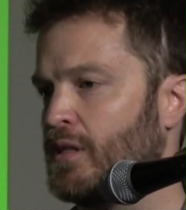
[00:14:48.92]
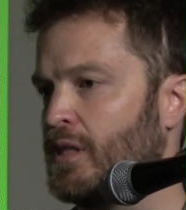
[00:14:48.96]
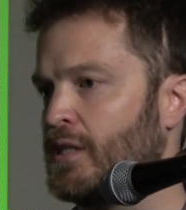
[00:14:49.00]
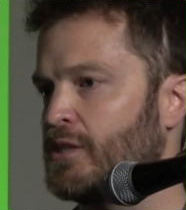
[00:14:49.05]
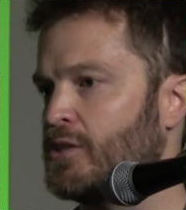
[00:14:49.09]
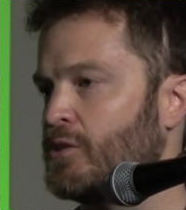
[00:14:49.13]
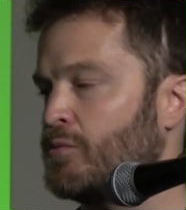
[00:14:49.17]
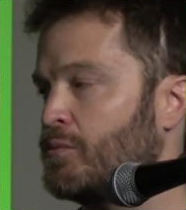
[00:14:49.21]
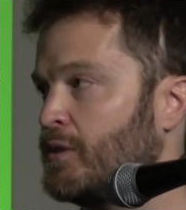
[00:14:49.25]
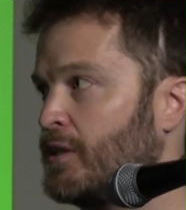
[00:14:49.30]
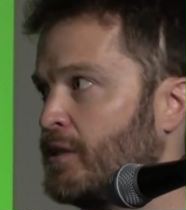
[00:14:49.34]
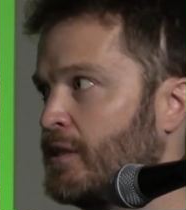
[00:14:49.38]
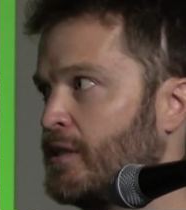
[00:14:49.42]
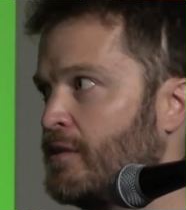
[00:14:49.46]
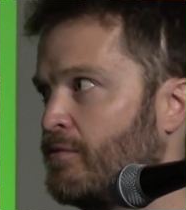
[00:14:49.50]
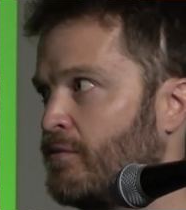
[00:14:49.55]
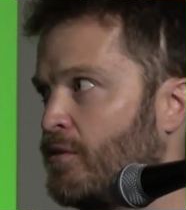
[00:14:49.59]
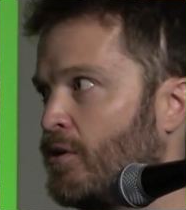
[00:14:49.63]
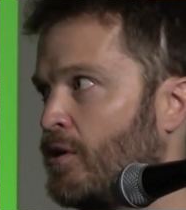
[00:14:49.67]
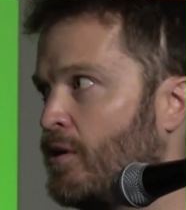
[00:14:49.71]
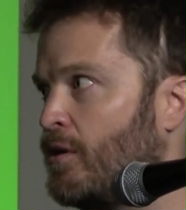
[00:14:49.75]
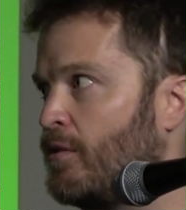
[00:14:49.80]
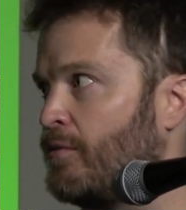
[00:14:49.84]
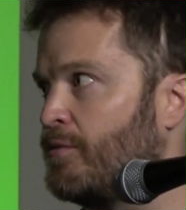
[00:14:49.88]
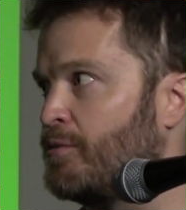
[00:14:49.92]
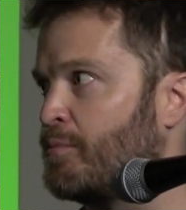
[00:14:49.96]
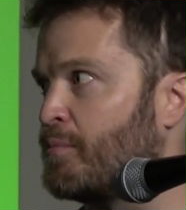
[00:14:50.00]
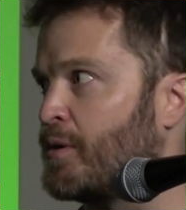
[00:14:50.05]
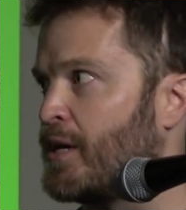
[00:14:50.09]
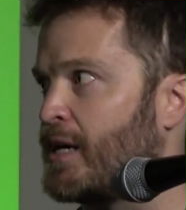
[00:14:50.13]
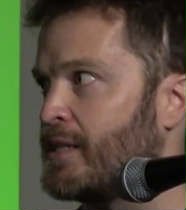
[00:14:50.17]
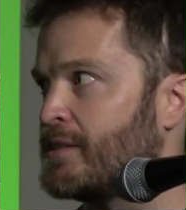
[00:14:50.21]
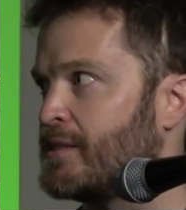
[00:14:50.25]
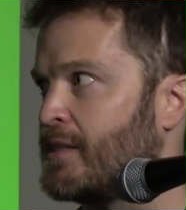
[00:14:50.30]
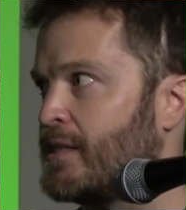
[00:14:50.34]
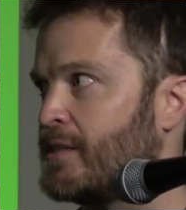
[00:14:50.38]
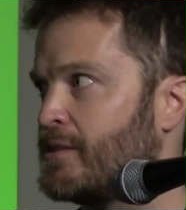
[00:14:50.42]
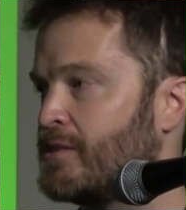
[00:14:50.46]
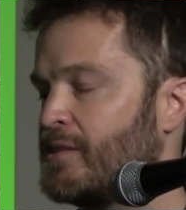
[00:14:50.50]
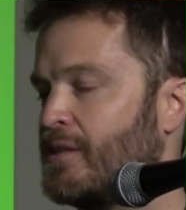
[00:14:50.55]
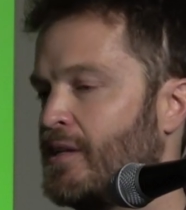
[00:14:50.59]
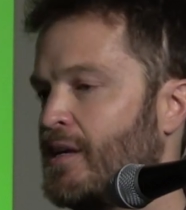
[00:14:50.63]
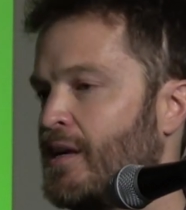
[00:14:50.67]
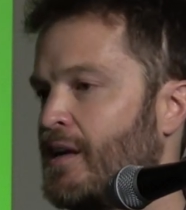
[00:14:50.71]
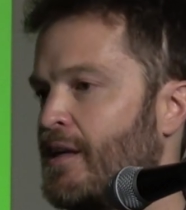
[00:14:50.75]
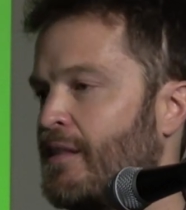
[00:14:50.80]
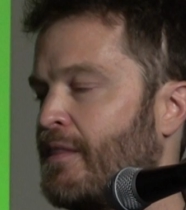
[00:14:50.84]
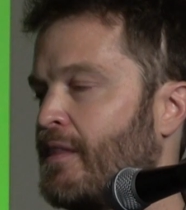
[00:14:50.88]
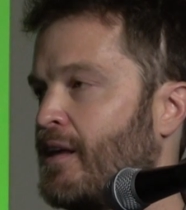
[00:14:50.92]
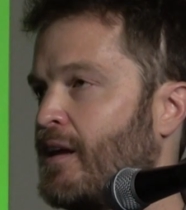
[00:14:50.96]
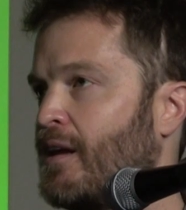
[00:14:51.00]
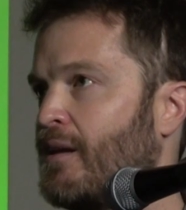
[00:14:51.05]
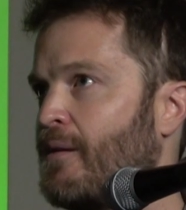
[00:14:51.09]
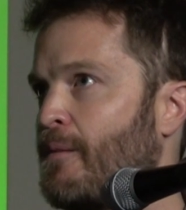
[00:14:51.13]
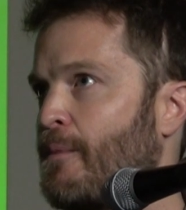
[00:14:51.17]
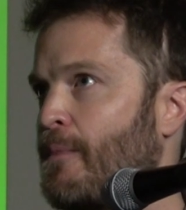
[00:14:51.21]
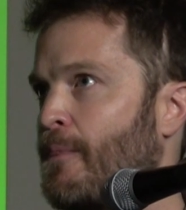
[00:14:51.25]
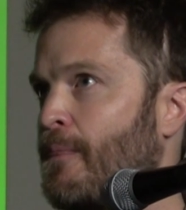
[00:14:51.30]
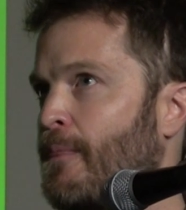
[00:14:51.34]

really involved process that